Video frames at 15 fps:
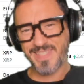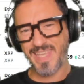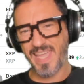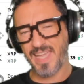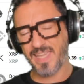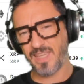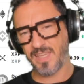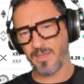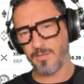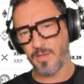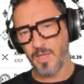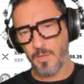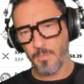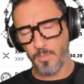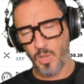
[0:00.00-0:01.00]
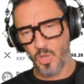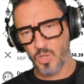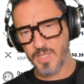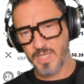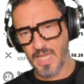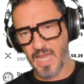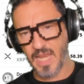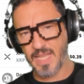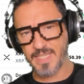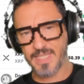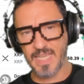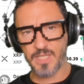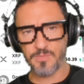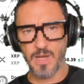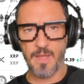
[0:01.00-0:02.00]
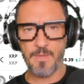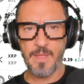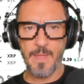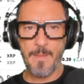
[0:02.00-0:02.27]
check in blockchain, etc.